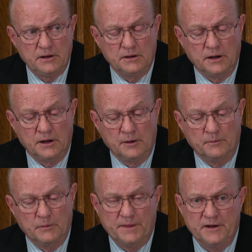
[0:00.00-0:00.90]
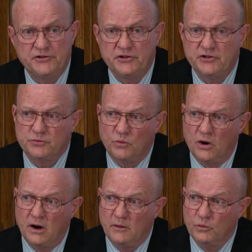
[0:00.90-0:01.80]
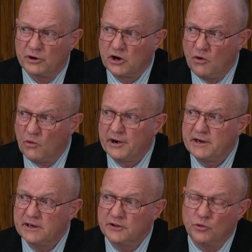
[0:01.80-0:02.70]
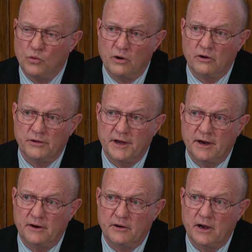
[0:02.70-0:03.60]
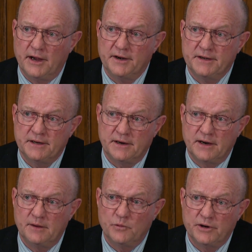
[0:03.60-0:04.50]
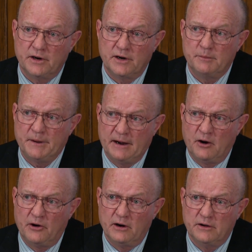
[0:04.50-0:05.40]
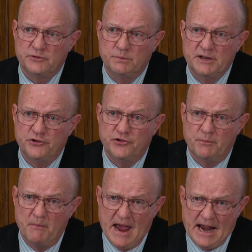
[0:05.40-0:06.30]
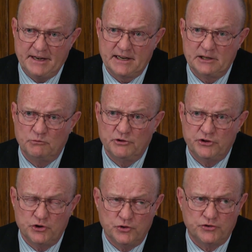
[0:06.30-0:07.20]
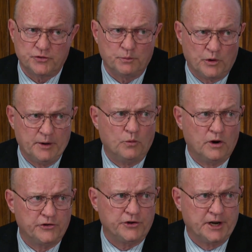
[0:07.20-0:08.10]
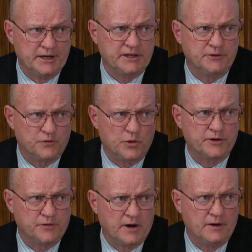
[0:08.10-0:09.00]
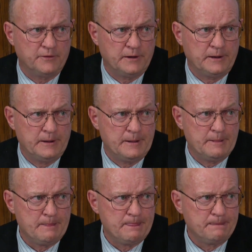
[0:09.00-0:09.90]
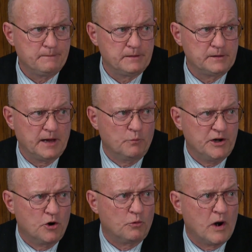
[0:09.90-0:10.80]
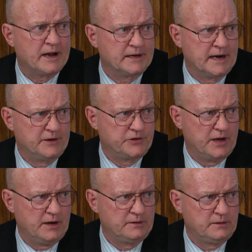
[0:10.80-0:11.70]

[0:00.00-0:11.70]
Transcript: But this is what we're courting in the world now at a time when our power has been dramatically reduced from what it was in 1945. And we don't recognize that.